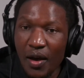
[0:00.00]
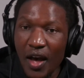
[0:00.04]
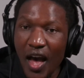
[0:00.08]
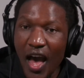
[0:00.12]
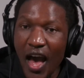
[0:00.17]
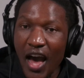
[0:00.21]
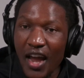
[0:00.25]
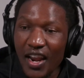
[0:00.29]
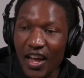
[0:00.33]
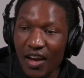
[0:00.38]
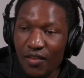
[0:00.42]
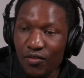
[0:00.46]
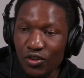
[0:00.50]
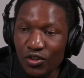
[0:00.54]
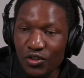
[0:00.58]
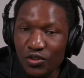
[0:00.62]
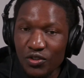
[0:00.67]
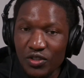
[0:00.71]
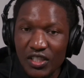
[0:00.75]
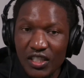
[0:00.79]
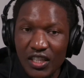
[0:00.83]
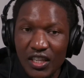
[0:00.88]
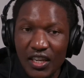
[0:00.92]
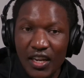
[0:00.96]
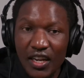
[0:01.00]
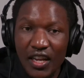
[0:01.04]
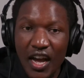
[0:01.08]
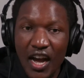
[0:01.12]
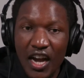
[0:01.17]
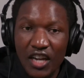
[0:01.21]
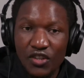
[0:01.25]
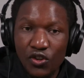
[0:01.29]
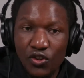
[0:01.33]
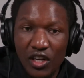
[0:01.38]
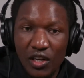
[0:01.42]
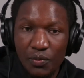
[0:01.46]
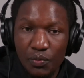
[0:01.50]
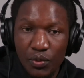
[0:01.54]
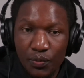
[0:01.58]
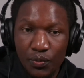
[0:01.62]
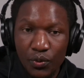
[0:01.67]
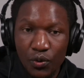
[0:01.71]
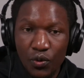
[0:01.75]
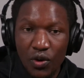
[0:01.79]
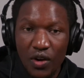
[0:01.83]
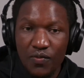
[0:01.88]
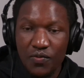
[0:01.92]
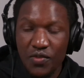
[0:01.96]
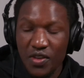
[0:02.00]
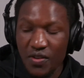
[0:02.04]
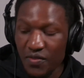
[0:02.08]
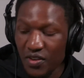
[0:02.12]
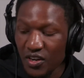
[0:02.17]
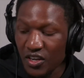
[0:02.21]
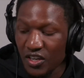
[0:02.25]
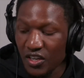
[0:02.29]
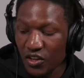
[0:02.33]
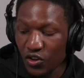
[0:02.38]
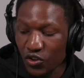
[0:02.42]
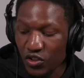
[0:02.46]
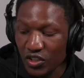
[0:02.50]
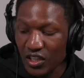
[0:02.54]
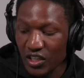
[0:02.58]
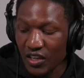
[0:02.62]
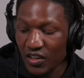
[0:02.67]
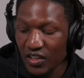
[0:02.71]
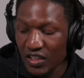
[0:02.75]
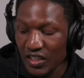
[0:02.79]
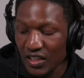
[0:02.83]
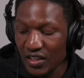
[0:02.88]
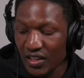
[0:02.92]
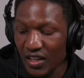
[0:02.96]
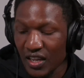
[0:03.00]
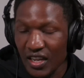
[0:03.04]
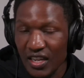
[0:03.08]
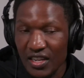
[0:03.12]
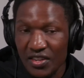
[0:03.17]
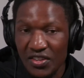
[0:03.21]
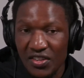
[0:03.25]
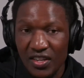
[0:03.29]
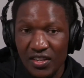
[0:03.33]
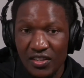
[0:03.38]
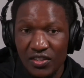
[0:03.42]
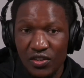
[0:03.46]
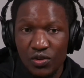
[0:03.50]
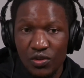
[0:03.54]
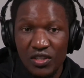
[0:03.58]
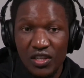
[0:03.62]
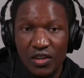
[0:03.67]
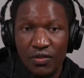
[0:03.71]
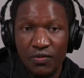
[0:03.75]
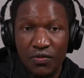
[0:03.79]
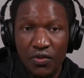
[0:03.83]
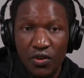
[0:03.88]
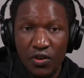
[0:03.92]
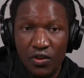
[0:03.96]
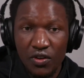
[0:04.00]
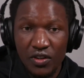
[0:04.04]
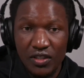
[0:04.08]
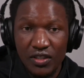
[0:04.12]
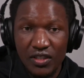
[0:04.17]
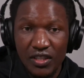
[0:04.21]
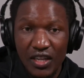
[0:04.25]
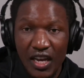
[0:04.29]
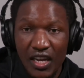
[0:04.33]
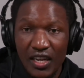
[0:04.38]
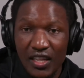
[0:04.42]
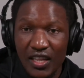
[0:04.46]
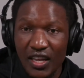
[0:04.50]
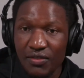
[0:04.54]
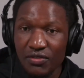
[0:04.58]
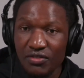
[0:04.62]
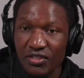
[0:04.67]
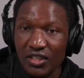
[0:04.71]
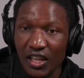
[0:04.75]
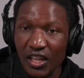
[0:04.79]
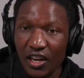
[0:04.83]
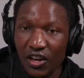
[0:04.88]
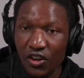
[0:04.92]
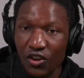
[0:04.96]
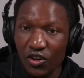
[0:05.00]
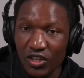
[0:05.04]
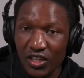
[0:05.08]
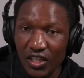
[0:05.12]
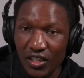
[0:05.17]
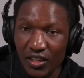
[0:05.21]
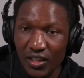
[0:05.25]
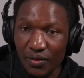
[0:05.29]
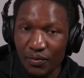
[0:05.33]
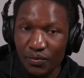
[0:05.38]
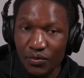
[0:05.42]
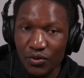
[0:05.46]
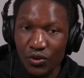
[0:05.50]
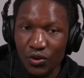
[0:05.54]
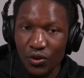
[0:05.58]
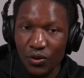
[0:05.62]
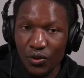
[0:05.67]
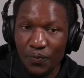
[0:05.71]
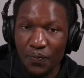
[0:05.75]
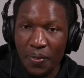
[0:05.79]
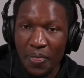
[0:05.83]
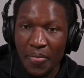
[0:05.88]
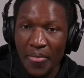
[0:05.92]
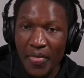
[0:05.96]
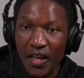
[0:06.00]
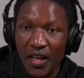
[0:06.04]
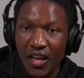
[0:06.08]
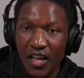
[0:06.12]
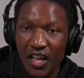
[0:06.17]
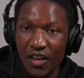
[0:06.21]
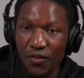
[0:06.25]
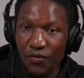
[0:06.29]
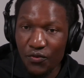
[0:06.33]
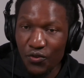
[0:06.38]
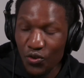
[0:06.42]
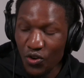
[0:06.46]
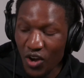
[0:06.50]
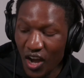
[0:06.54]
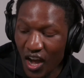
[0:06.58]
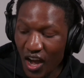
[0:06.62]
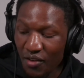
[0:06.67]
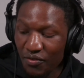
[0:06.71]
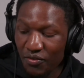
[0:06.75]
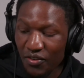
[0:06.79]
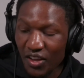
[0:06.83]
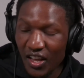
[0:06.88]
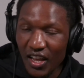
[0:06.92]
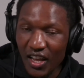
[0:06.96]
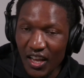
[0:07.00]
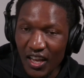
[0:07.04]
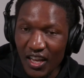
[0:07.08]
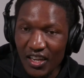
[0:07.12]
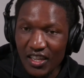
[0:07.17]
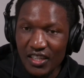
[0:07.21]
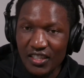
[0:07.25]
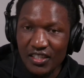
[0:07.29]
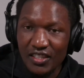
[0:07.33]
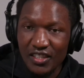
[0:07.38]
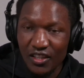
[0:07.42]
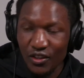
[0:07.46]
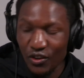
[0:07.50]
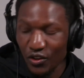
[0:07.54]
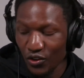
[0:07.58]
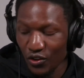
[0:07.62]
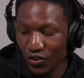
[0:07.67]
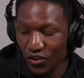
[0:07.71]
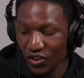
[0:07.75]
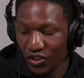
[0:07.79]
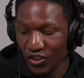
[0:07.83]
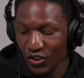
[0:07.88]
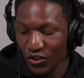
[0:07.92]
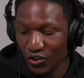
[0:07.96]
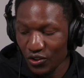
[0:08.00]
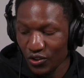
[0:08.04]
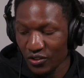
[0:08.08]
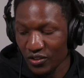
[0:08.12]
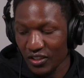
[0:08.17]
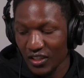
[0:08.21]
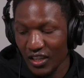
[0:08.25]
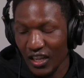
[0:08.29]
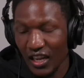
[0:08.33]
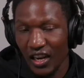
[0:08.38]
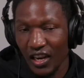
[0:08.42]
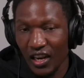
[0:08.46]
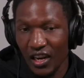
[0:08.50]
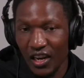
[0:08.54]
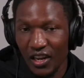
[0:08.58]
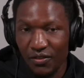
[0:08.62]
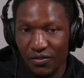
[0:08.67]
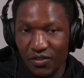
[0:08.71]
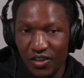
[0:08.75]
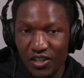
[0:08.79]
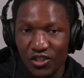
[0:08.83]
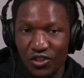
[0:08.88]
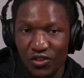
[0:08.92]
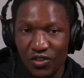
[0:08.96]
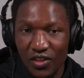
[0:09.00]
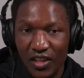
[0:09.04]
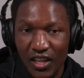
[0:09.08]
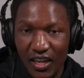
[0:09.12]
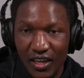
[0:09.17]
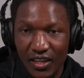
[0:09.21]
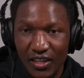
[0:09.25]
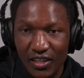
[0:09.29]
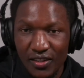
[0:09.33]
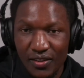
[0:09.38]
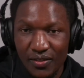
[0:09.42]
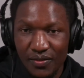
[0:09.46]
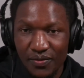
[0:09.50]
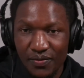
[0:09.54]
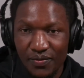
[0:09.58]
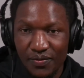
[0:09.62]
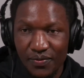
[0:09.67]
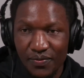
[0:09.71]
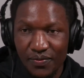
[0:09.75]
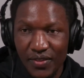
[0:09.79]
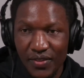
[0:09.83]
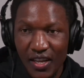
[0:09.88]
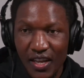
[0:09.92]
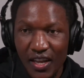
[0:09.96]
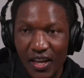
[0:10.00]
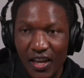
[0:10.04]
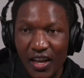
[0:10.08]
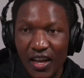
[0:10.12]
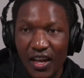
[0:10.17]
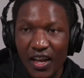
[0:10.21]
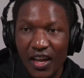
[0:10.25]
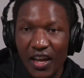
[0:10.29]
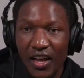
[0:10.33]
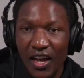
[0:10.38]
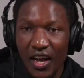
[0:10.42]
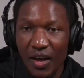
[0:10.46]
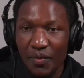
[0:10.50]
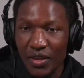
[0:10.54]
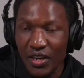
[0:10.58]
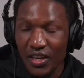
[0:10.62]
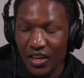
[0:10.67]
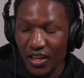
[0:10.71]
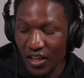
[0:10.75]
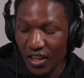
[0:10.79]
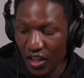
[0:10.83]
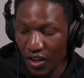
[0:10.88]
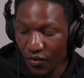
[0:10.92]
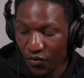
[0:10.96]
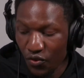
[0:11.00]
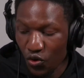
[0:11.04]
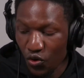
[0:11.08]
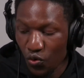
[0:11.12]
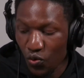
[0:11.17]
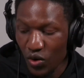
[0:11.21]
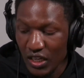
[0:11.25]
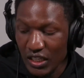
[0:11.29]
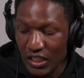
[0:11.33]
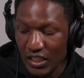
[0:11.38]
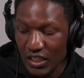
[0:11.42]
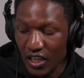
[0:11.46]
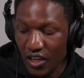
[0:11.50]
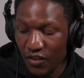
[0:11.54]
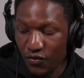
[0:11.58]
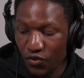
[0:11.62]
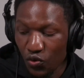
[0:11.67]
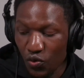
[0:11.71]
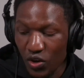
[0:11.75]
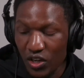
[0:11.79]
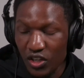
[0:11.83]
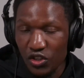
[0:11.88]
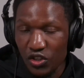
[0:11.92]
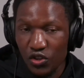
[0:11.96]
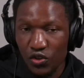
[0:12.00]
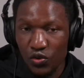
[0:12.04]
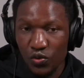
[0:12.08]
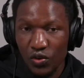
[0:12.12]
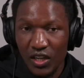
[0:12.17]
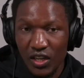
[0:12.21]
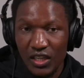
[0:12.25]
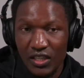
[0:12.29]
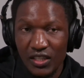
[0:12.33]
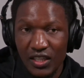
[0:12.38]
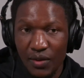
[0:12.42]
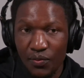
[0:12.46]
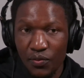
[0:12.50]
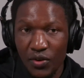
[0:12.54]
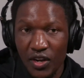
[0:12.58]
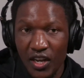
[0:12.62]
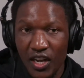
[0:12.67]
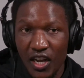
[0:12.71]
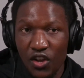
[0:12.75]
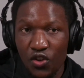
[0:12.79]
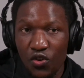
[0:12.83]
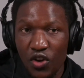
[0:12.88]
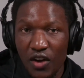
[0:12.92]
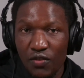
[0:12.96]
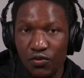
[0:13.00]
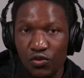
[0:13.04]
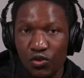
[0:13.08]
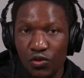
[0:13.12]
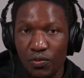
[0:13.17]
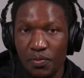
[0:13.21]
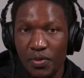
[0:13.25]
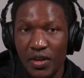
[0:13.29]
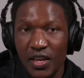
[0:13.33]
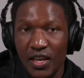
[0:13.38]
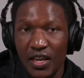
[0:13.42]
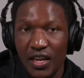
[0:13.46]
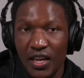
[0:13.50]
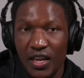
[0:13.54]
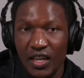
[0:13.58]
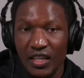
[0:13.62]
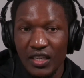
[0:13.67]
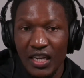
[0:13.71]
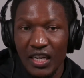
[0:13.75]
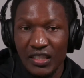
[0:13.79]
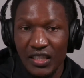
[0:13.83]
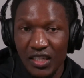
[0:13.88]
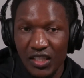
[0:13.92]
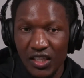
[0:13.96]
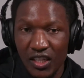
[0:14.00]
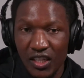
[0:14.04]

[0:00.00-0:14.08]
And I've also seen actually people who have even written their essays using phones, and they have still gotten them. So if you have any single resource, leverage on that. I mean, if you want to get somewhere, you have to pay a certain